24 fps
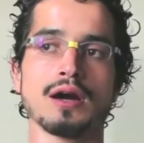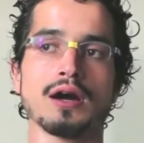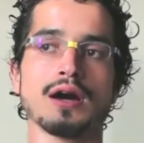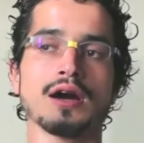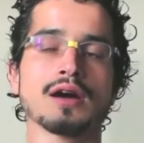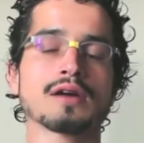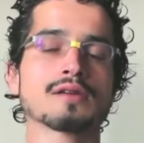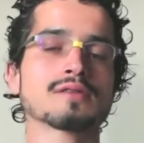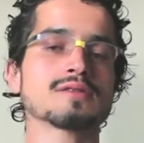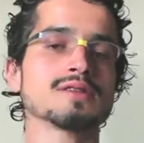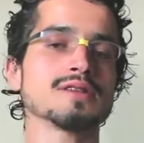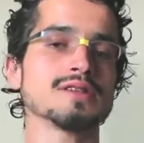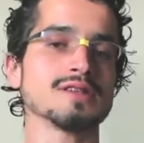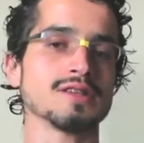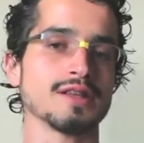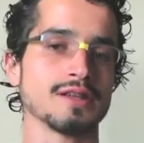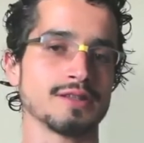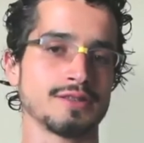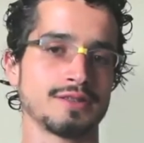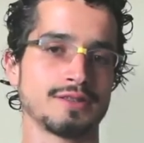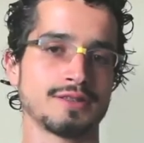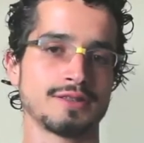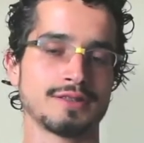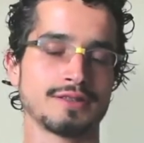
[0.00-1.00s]

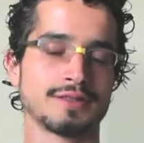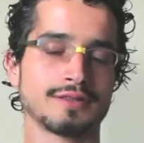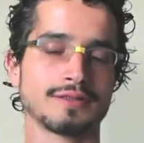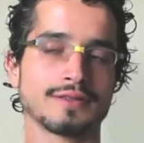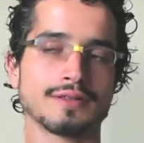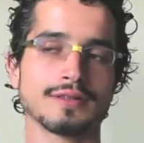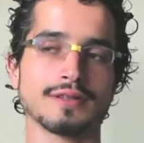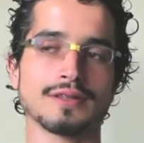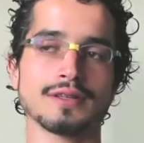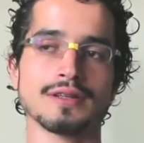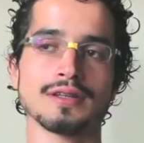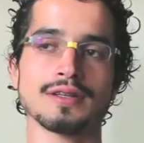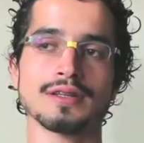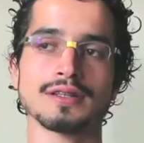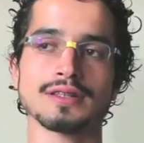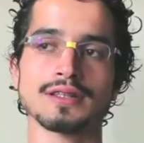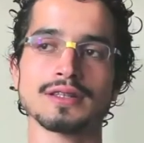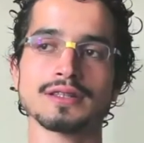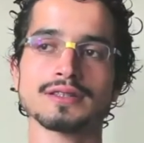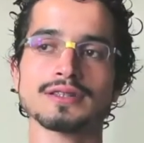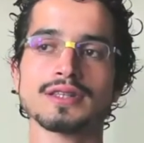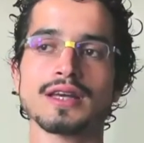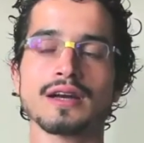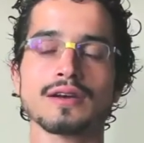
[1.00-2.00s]
hungriness.
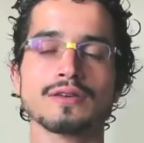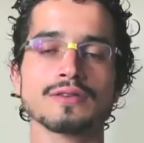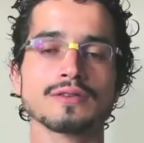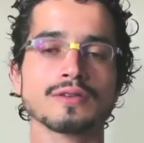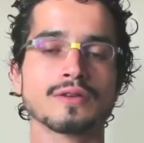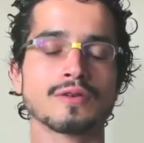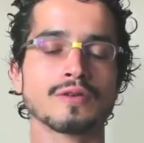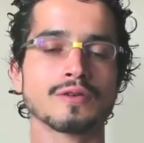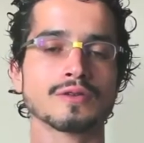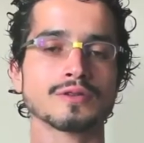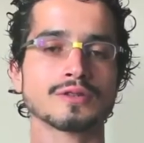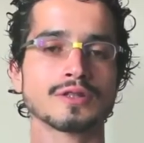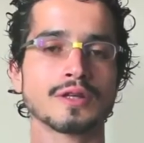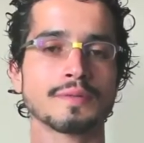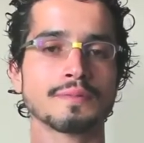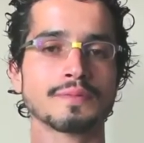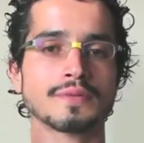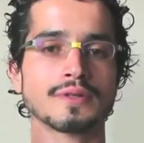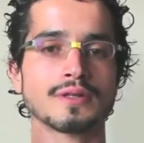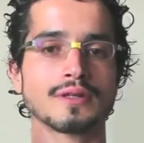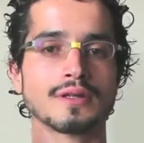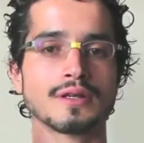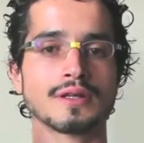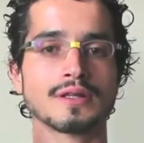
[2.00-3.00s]
The second
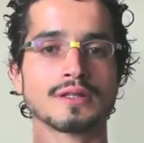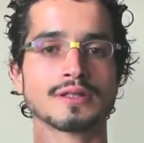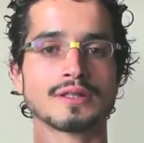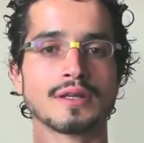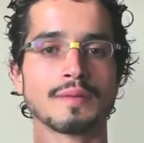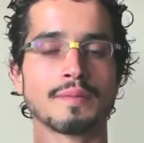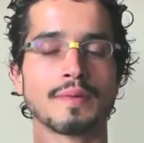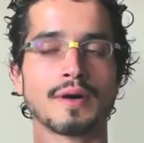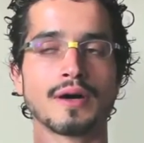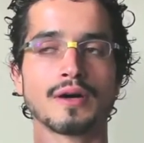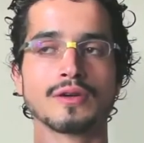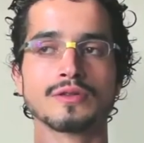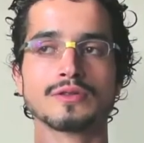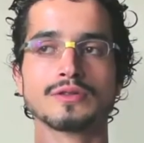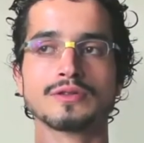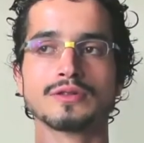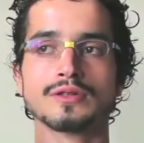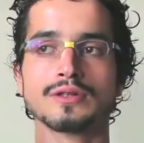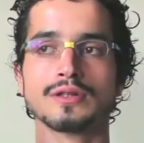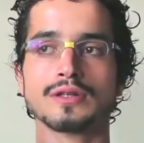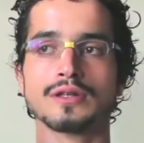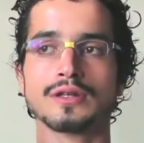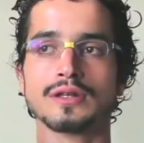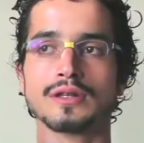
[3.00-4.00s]
concept is about
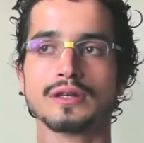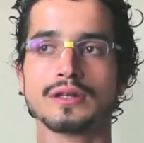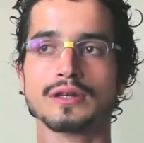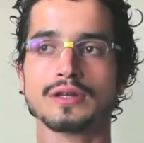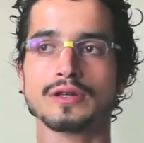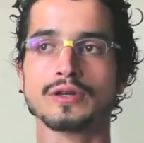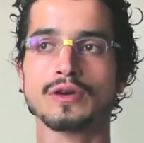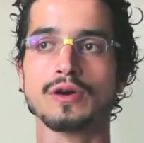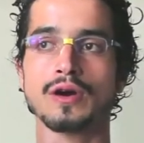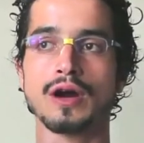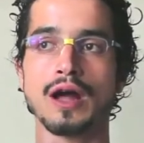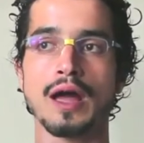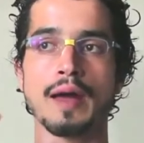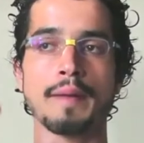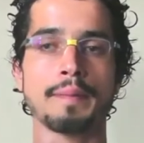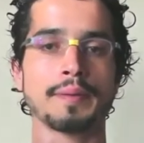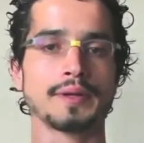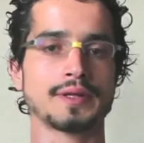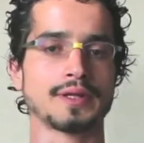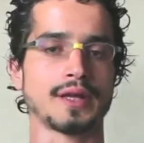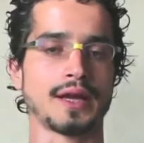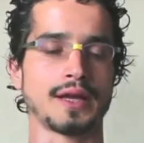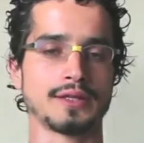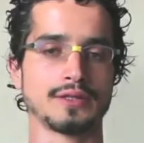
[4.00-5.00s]
your
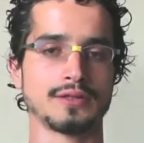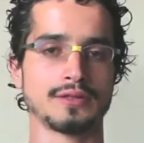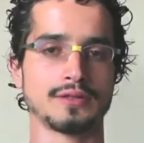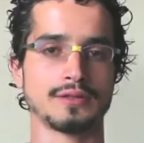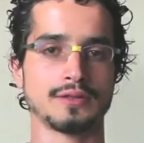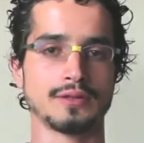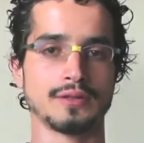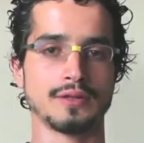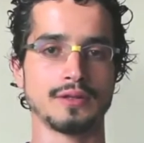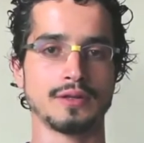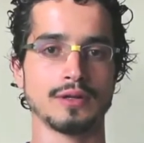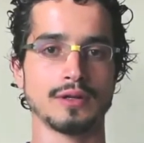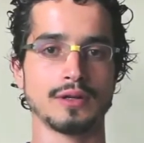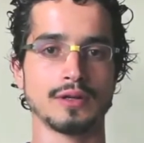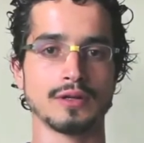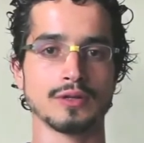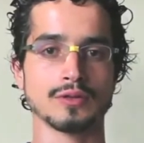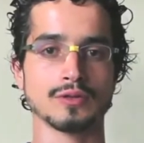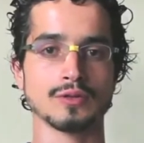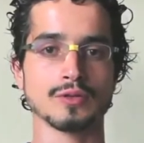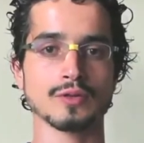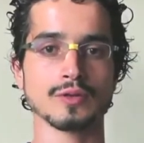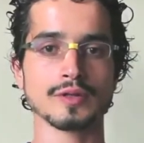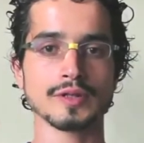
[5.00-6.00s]
appetite.
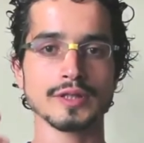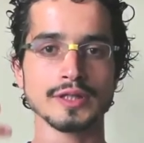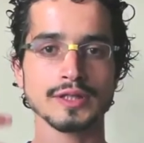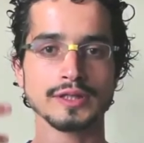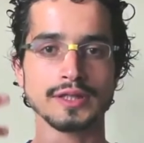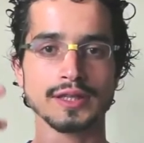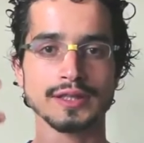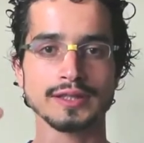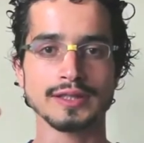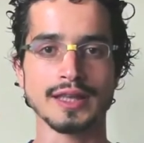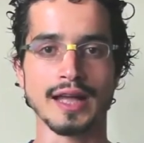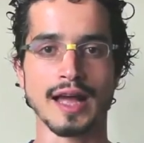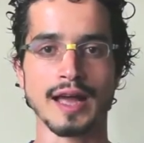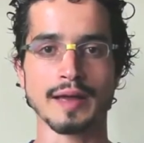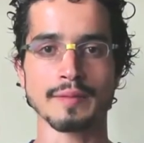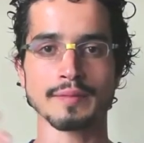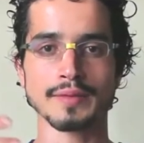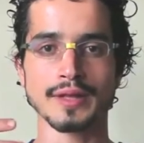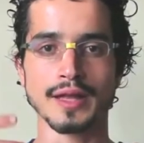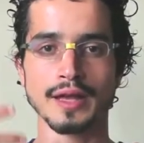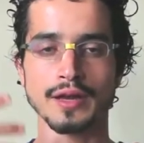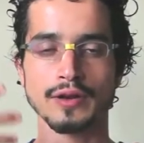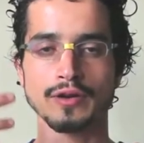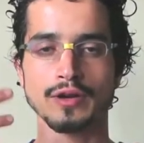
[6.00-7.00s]
During the time
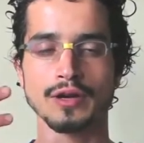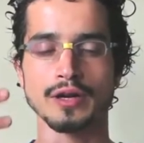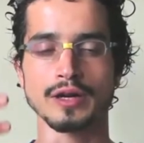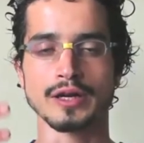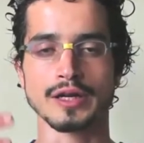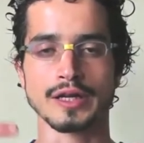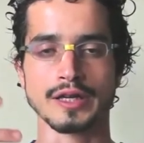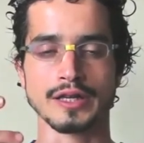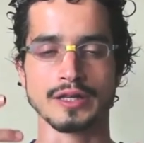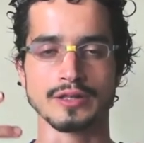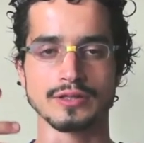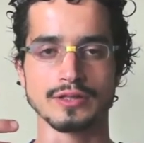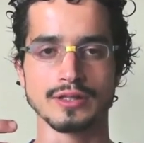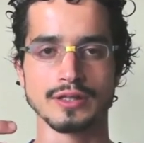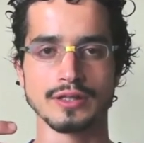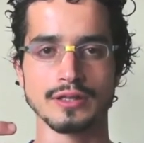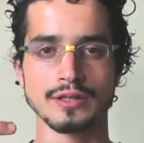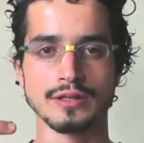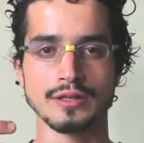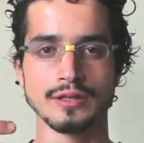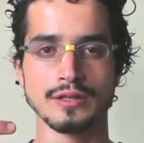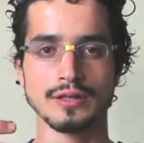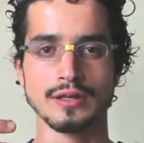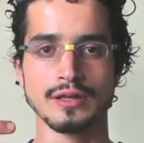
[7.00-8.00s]
that you're
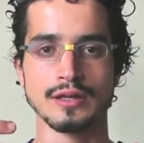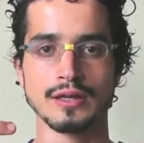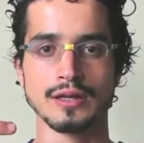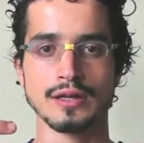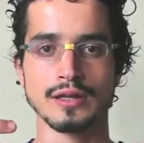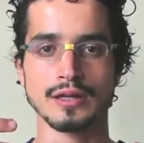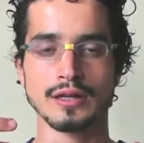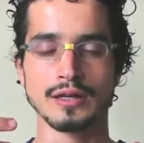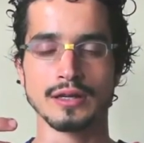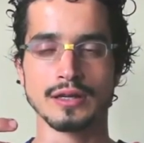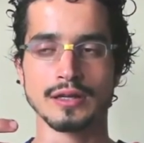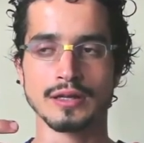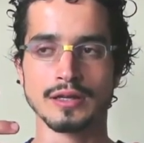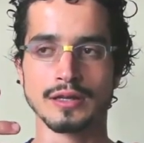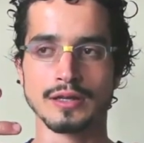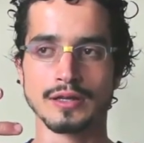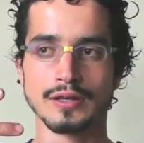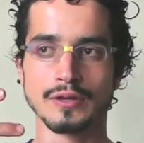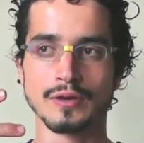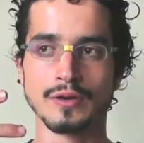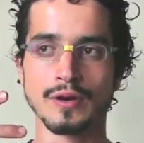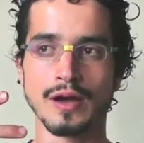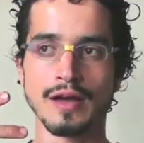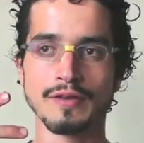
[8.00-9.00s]
eating,
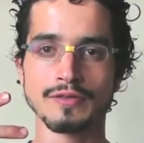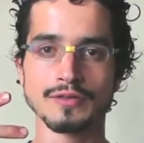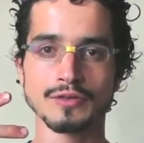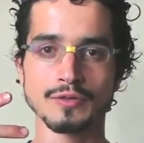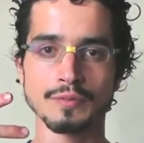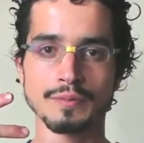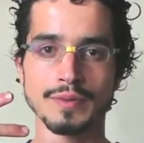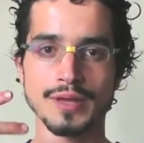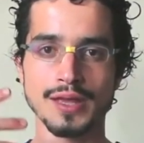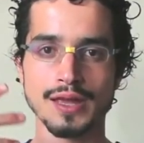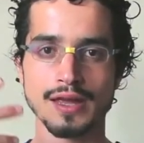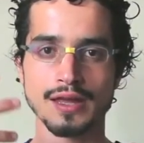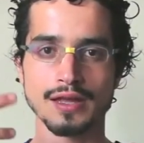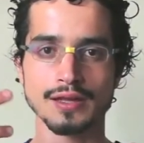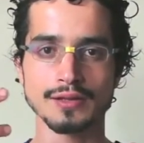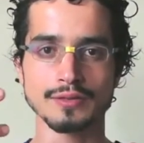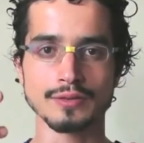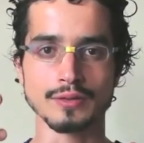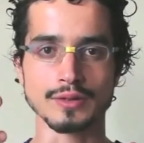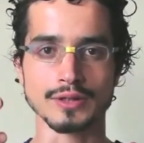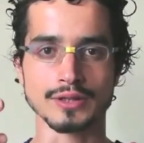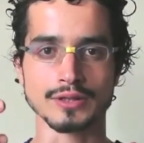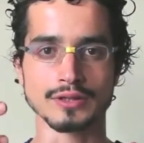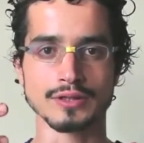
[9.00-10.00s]
you have to be
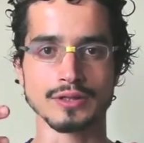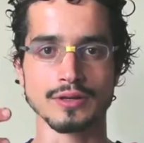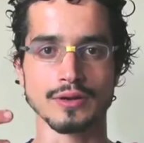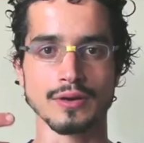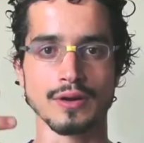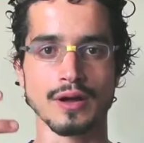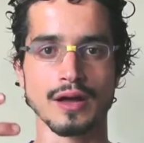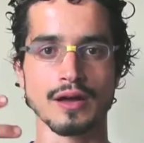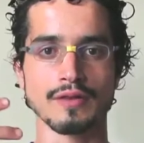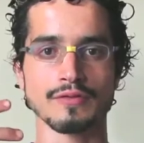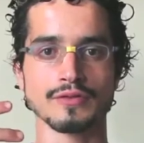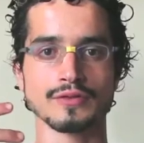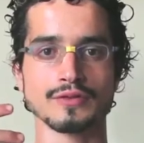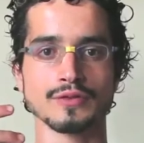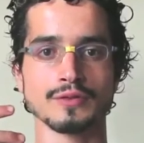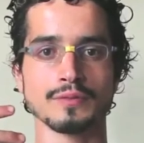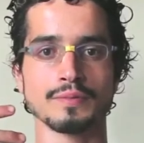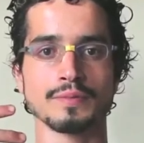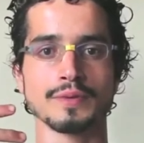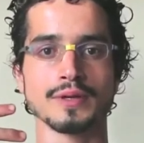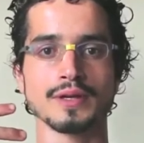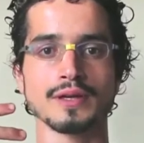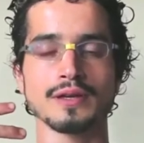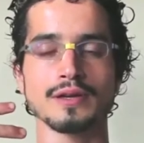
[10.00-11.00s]
interested, you have to
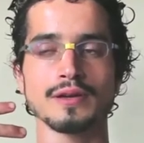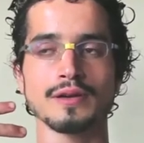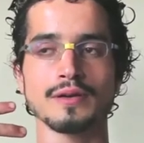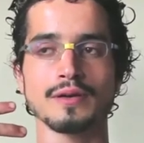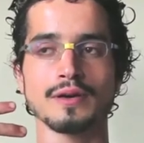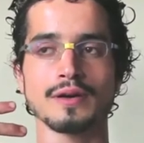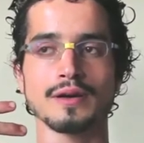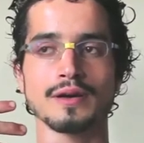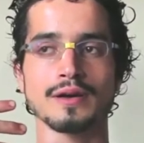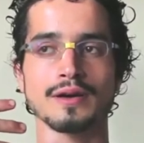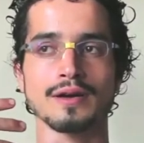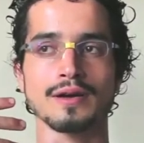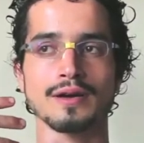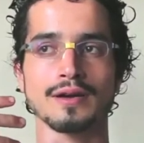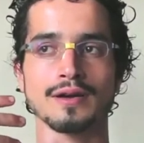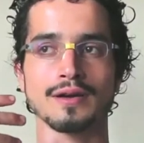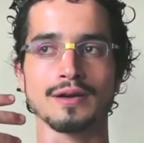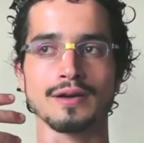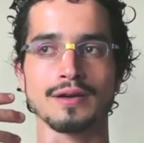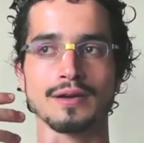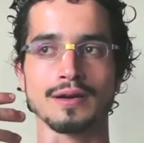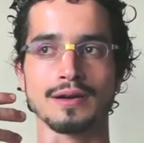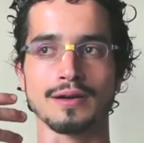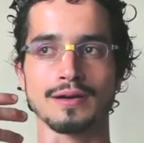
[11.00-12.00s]
be
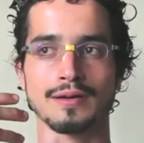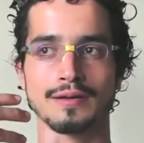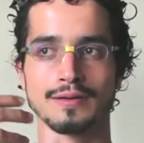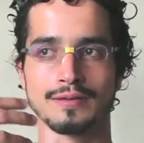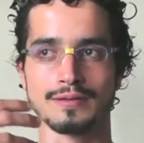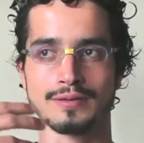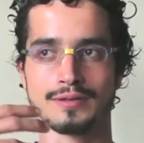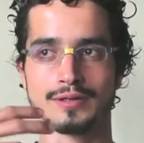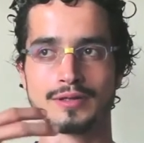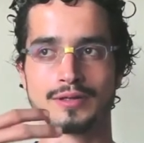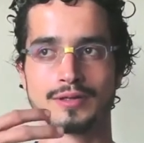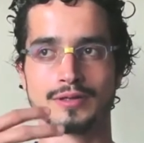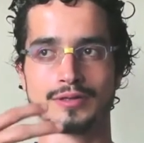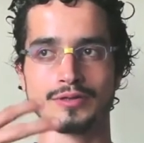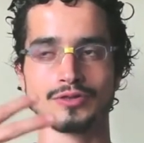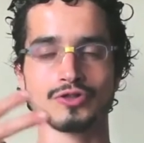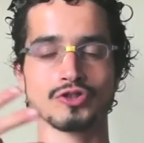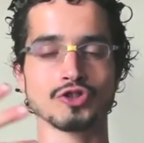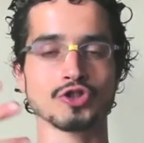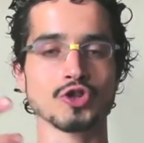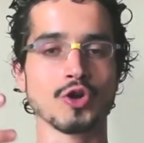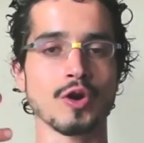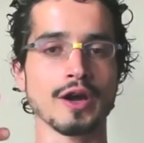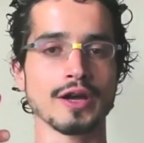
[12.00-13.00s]

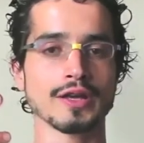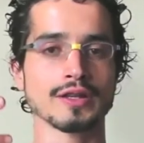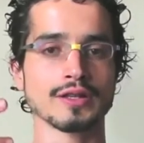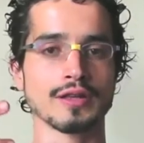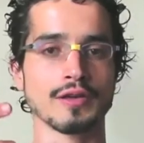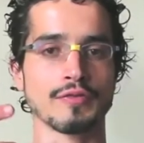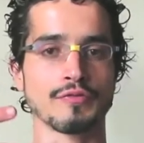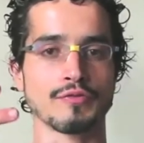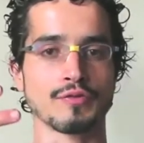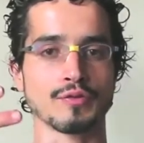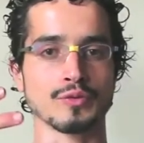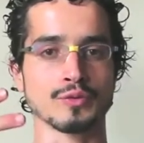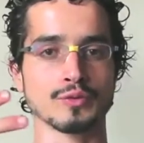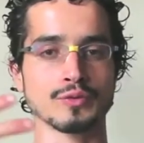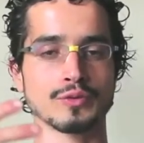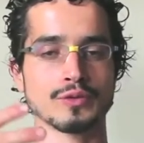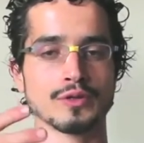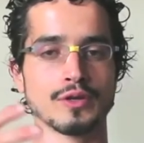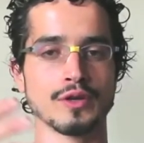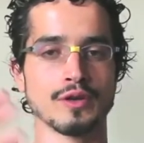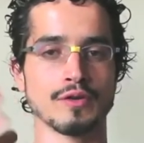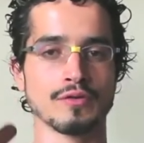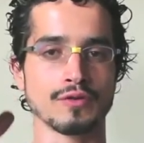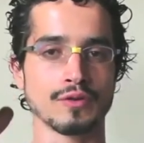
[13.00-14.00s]
enjoying the food
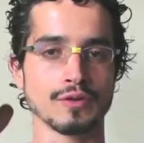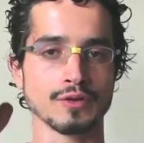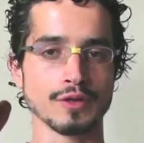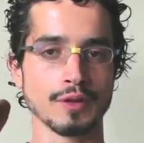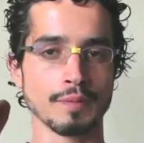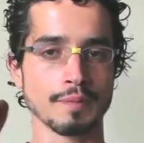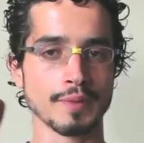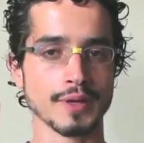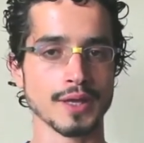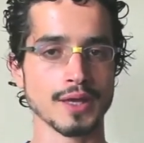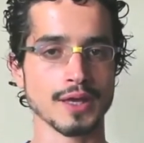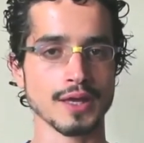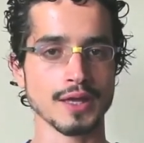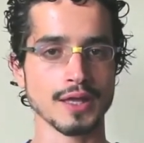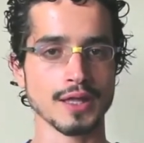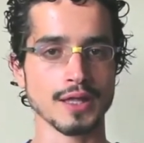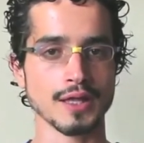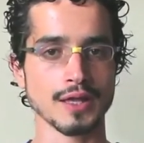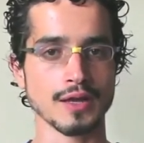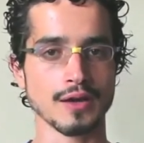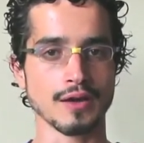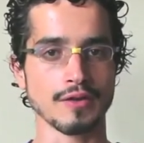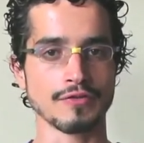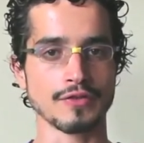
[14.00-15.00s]
from the
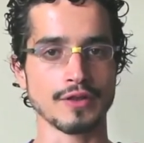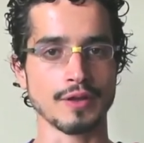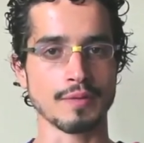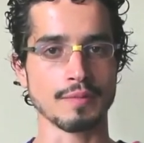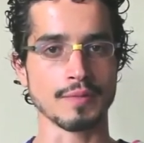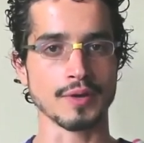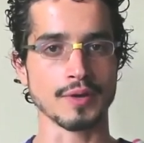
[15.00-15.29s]
beginning of the